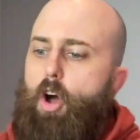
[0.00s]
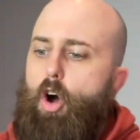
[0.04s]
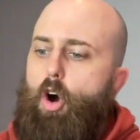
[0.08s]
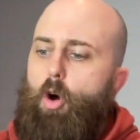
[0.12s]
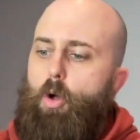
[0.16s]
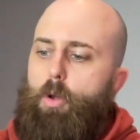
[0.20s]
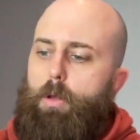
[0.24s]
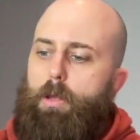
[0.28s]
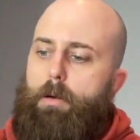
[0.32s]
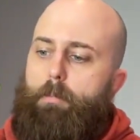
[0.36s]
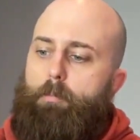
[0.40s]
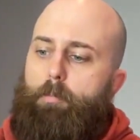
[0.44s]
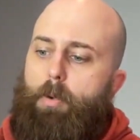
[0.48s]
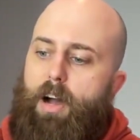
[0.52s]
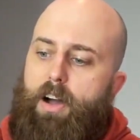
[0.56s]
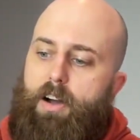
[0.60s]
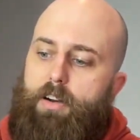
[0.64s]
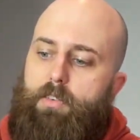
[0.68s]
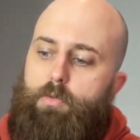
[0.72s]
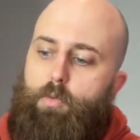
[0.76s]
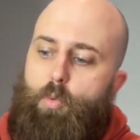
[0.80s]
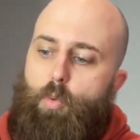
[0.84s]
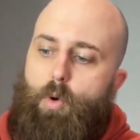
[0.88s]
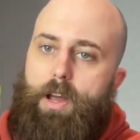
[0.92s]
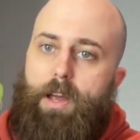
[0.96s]
hole
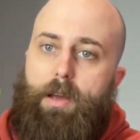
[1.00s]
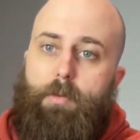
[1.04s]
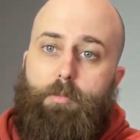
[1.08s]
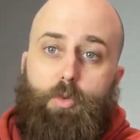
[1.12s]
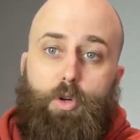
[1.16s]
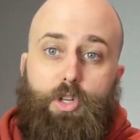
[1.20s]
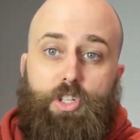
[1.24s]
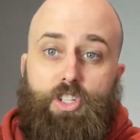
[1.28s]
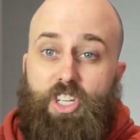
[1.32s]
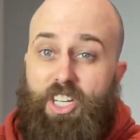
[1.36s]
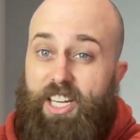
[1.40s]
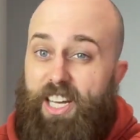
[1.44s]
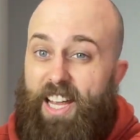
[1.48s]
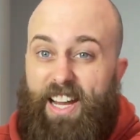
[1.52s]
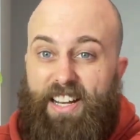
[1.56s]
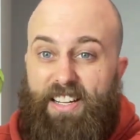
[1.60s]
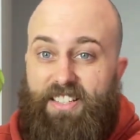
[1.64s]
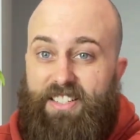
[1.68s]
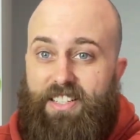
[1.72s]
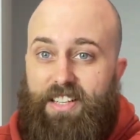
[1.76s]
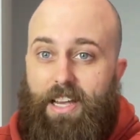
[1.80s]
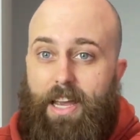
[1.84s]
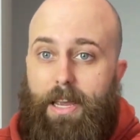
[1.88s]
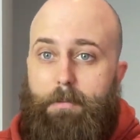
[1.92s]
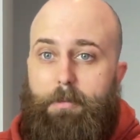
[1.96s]
above where moisture can
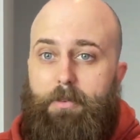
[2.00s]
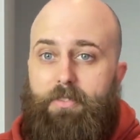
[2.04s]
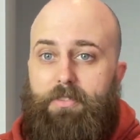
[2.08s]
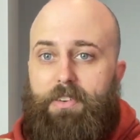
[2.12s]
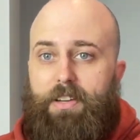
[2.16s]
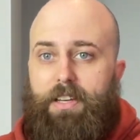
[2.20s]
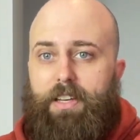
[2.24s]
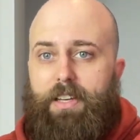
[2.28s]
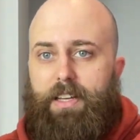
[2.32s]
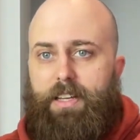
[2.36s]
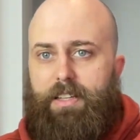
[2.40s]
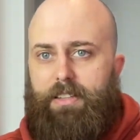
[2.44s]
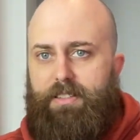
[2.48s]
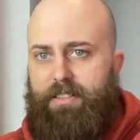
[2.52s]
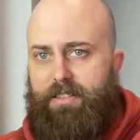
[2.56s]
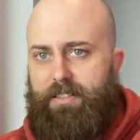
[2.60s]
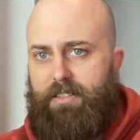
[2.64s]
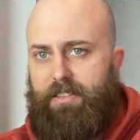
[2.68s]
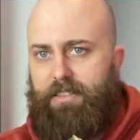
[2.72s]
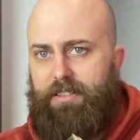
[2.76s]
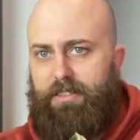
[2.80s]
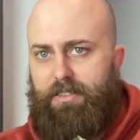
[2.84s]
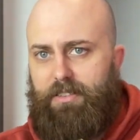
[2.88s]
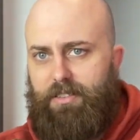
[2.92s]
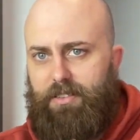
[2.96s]
escape if it needs.
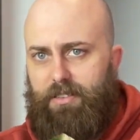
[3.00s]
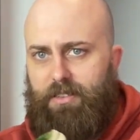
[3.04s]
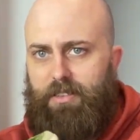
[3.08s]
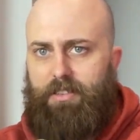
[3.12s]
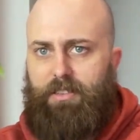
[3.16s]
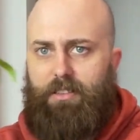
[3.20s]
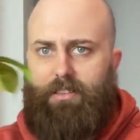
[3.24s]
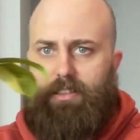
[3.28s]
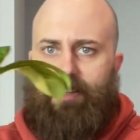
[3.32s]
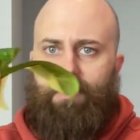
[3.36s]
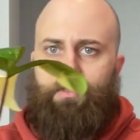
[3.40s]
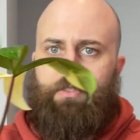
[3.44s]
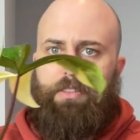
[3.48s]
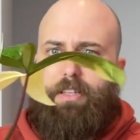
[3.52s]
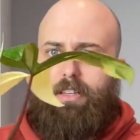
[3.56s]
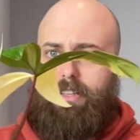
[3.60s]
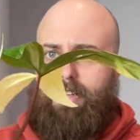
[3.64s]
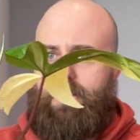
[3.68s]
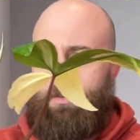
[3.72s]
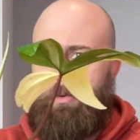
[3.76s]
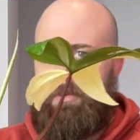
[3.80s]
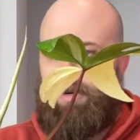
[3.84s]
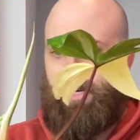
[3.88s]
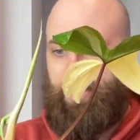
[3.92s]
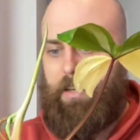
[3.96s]
Again, sorry, the leaves are getting
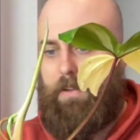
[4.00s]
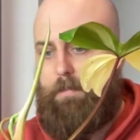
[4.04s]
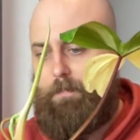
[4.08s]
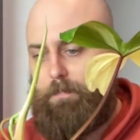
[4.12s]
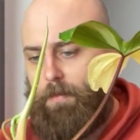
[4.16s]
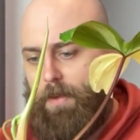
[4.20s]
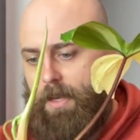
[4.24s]
in the way.